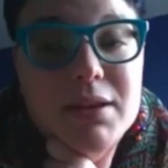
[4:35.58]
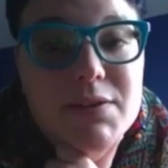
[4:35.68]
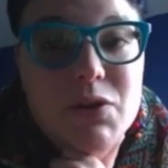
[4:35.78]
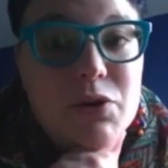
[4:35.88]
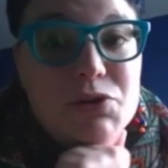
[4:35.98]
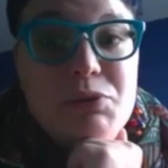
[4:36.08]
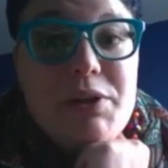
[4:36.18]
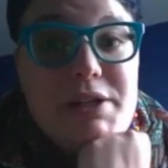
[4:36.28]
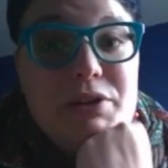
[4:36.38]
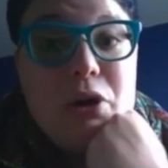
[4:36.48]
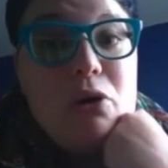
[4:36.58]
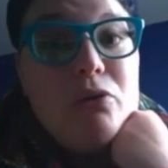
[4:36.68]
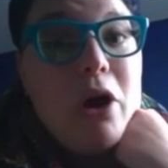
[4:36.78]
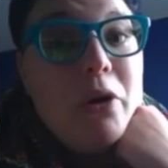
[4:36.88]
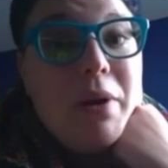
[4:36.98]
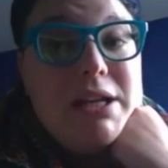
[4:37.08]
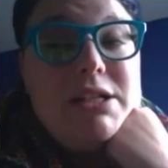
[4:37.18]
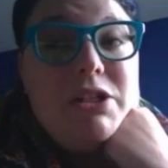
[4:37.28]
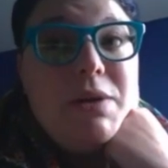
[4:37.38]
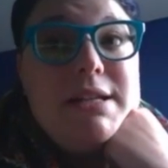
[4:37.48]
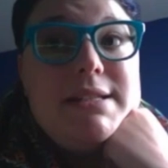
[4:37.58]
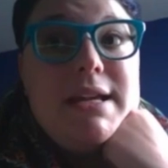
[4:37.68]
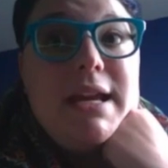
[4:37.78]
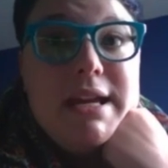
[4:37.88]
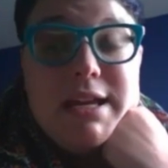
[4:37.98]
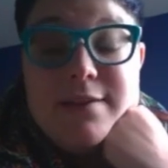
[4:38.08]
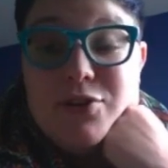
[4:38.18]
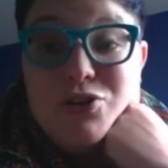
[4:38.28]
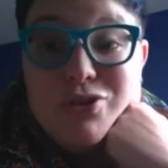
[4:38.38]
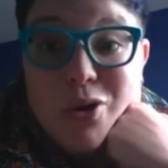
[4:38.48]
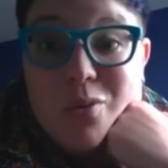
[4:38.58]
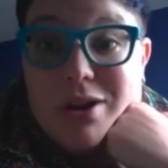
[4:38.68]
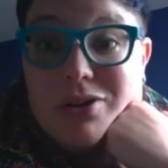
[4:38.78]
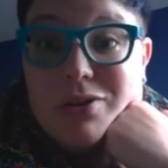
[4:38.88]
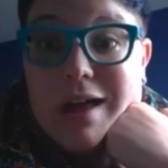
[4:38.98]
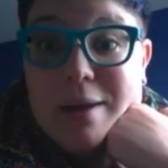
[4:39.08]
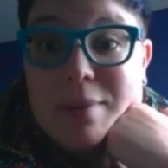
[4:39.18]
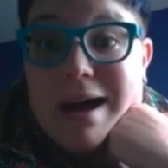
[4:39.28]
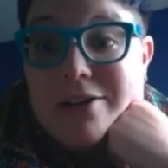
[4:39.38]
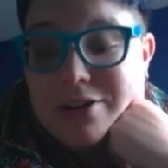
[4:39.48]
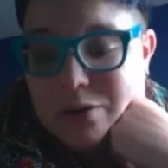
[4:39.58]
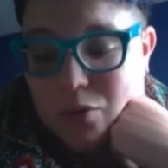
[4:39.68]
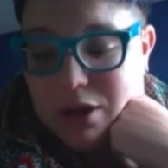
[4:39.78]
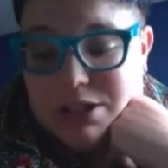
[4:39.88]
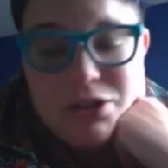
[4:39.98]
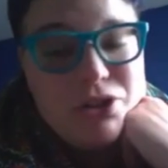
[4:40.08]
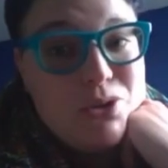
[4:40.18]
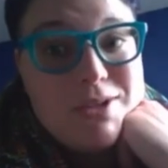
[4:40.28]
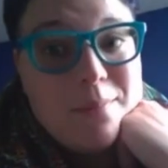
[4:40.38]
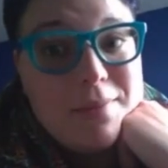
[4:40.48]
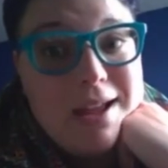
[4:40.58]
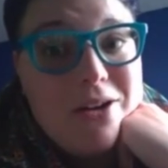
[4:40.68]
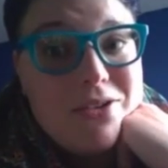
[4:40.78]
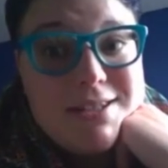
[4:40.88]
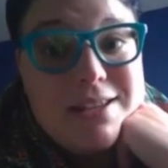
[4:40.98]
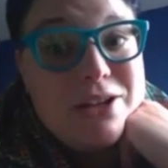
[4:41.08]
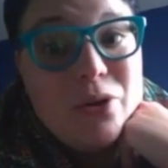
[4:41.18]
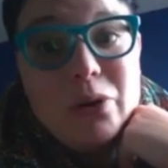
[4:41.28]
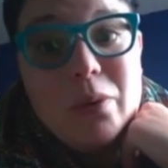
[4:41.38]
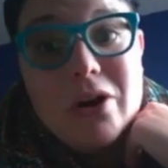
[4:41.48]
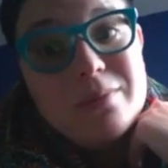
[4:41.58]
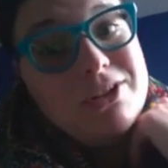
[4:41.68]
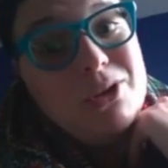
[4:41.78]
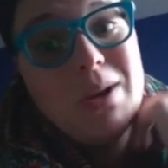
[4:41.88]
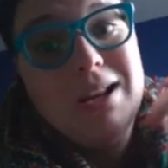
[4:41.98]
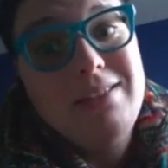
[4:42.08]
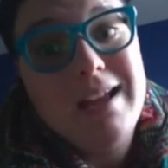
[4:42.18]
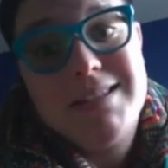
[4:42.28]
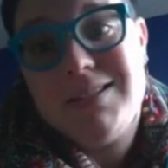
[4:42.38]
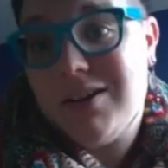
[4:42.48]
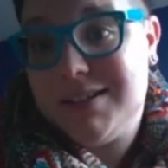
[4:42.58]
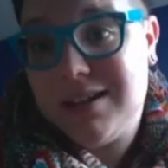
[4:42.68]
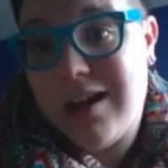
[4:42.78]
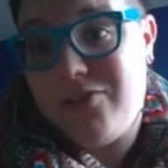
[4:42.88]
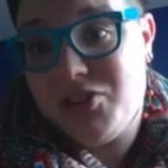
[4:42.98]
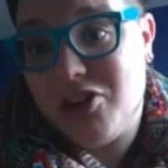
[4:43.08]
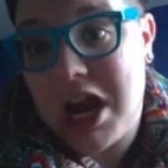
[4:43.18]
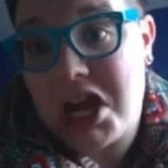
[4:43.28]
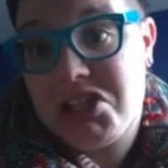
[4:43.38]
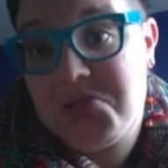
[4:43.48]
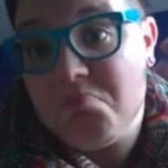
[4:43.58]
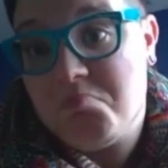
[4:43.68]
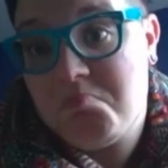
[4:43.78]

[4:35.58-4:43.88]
So there's really no wrong way to do it. Mm-hmm. If you don't want to do that pattern and want to do something else, then you're welcome to do anything as long as it covers your ass.